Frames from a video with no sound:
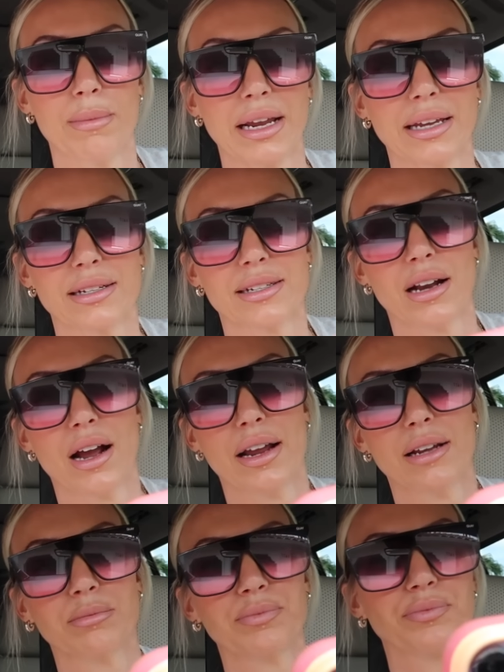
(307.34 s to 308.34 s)
making
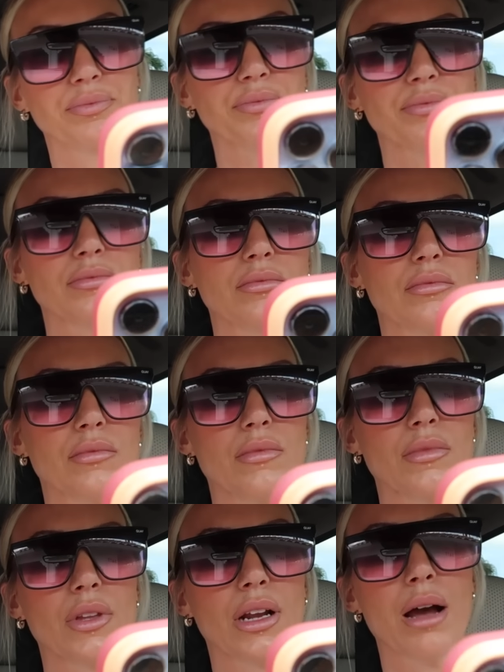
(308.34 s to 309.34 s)
tonight.
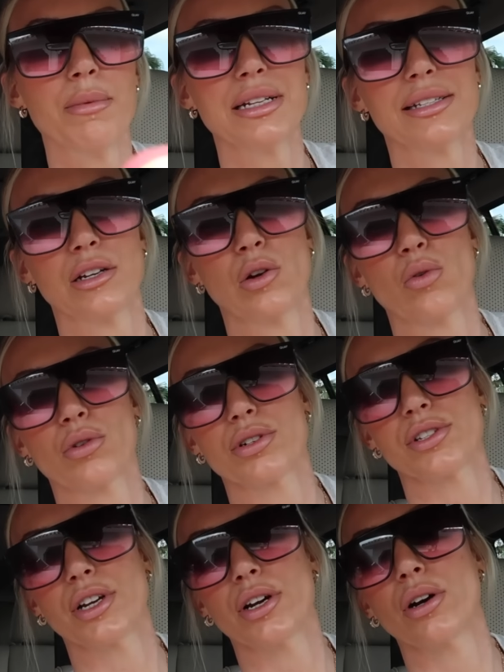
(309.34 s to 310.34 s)
Um, it's an
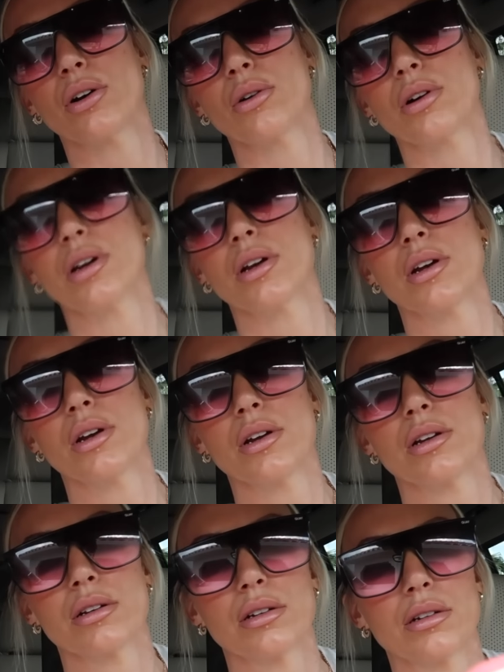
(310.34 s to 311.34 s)
Orzo.
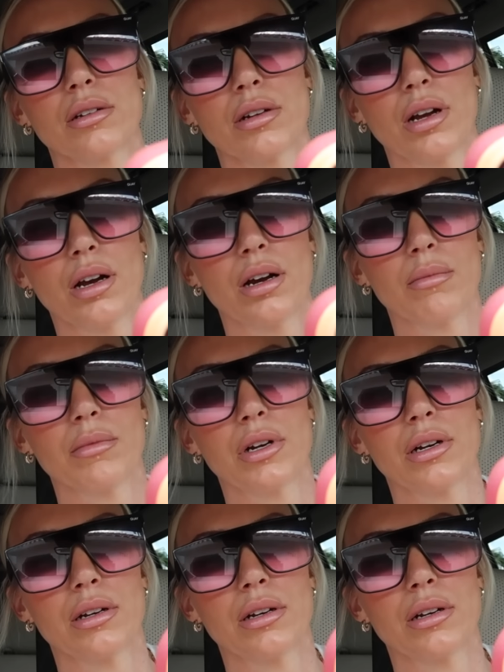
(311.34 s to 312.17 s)
Um,